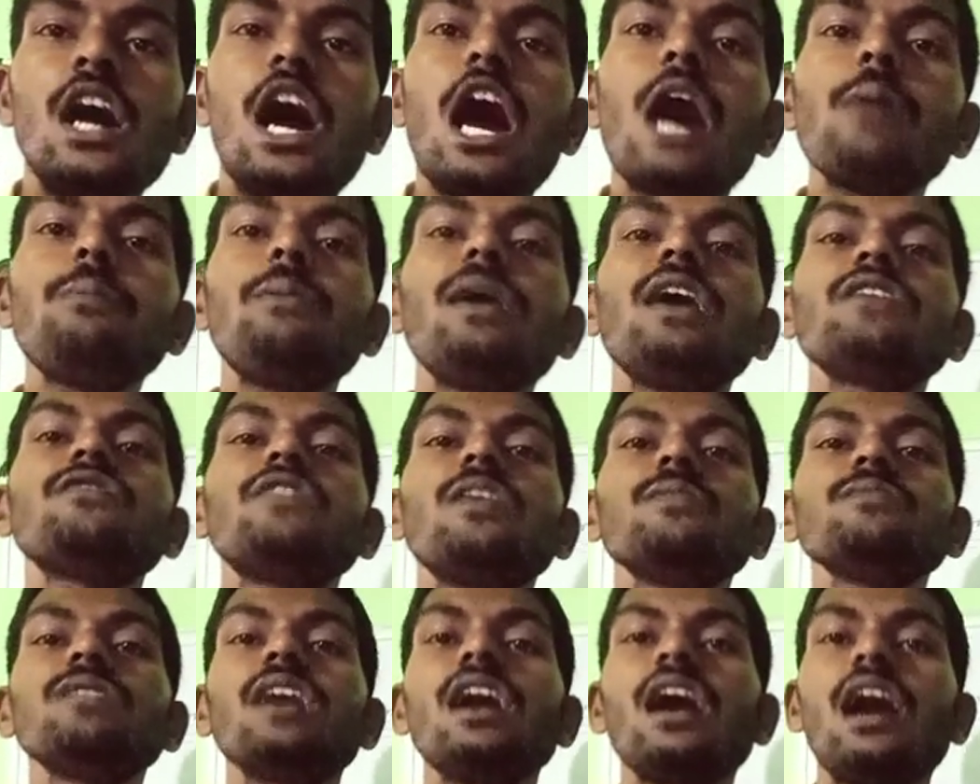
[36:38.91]
apart
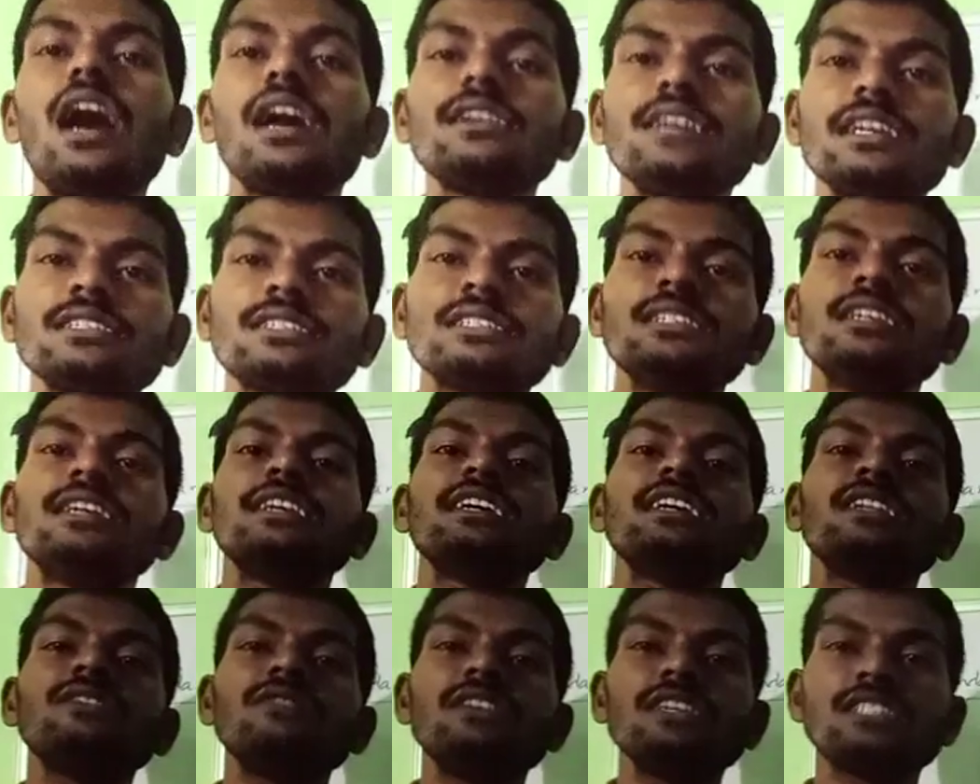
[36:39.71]
from the orders
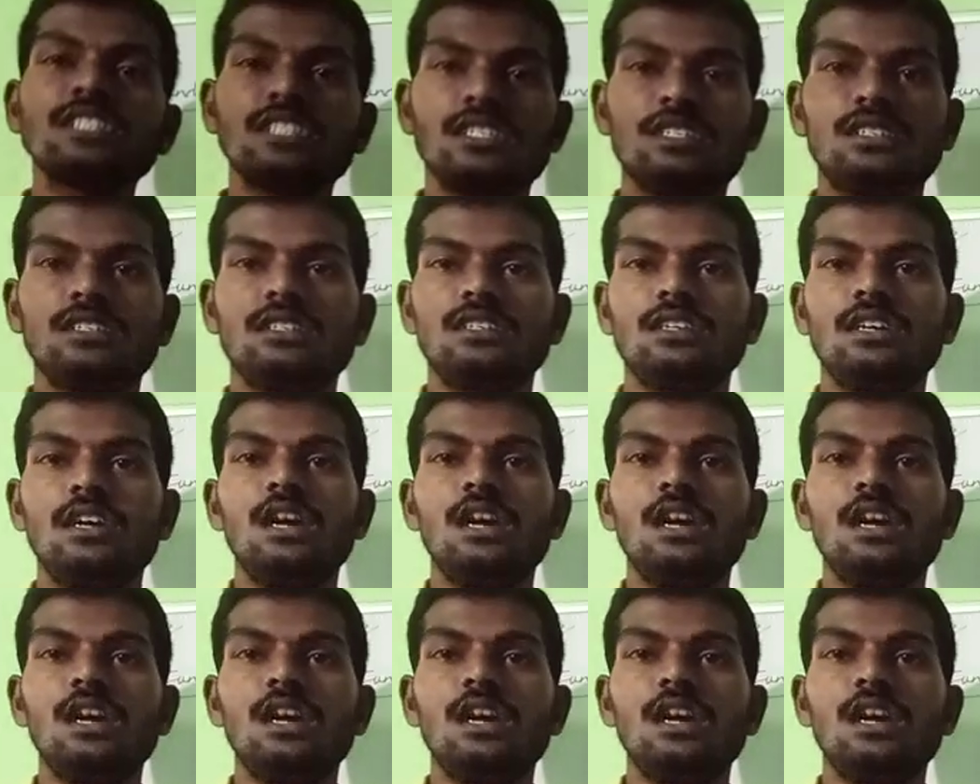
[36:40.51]
in which